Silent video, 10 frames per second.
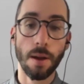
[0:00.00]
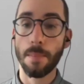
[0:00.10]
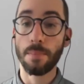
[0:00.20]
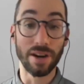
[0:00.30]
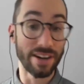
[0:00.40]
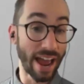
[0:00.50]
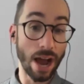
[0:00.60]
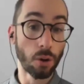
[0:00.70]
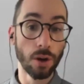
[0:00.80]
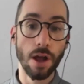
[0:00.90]
But
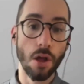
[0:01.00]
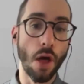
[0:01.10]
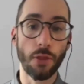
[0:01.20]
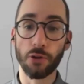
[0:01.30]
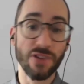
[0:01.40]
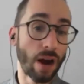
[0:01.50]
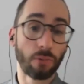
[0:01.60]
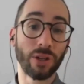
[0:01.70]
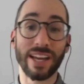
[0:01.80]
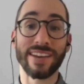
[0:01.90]
now that there's not
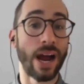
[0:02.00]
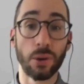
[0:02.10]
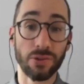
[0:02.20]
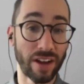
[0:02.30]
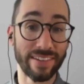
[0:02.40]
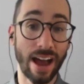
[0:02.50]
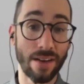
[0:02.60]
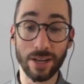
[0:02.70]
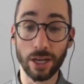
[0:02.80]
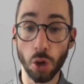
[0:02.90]
really a downside to having
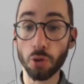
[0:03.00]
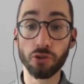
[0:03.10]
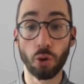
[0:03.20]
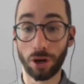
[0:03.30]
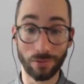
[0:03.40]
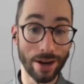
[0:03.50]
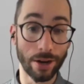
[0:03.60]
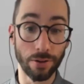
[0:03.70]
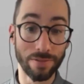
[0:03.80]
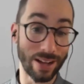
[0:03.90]
a low score on record
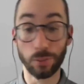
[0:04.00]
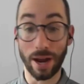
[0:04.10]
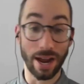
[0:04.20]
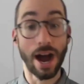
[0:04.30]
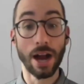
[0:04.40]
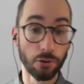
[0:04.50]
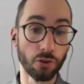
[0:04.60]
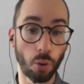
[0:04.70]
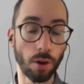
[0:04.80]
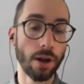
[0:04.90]
followed by a higher
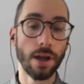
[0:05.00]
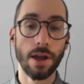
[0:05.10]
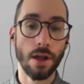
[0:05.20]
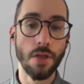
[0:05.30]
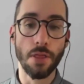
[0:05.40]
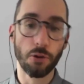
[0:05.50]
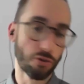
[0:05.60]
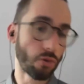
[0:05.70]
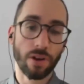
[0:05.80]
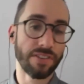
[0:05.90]
score, then there's no
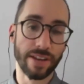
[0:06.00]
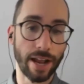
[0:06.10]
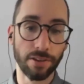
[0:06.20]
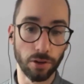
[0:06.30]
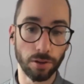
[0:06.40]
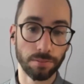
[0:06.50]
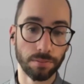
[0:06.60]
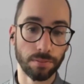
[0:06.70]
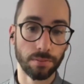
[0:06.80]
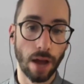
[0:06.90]
reason to cancel.
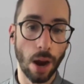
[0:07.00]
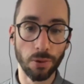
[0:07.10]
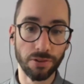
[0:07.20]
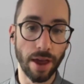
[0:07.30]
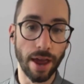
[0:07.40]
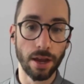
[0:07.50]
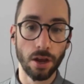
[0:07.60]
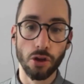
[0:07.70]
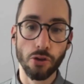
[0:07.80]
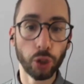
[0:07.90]
I would say
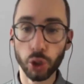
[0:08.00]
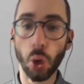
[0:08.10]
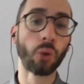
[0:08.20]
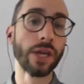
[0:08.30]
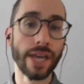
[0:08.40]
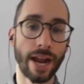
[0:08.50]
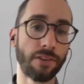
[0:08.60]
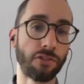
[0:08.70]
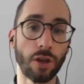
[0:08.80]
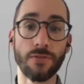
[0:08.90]
you should only
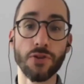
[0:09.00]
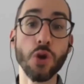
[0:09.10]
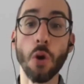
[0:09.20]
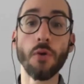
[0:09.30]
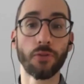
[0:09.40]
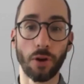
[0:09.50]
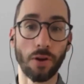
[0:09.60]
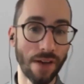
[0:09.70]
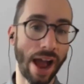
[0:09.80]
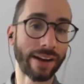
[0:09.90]
cancel if you know for a
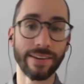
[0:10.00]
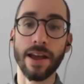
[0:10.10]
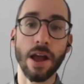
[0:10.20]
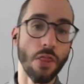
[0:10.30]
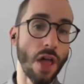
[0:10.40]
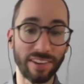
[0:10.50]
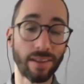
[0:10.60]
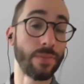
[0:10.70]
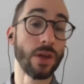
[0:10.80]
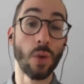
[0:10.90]
fact that
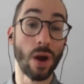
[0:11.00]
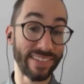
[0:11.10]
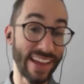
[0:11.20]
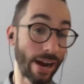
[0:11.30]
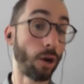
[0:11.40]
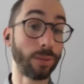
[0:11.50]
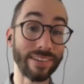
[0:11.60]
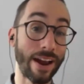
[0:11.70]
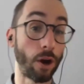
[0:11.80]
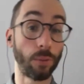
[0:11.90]
something went terribly,
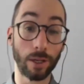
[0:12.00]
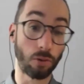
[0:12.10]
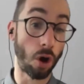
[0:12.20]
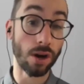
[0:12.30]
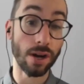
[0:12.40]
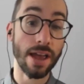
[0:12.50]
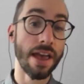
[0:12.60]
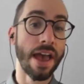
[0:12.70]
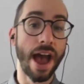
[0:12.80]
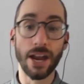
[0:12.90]
terribly wrong
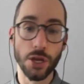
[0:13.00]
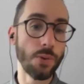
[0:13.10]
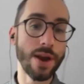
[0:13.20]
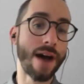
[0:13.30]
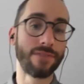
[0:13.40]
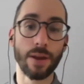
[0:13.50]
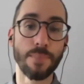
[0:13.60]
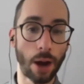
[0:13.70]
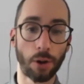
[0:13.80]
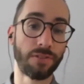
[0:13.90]
and you would have an
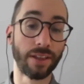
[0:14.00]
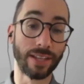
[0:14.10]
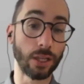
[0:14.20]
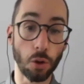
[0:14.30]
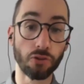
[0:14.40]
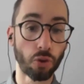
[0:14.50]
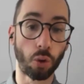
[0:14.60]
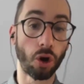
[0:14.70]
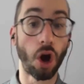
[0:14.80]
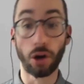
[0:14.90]
embarrassingly low score
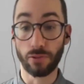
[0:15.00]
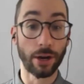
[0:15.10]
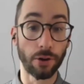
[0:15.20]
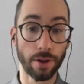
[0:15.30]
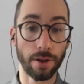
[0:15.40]
on record.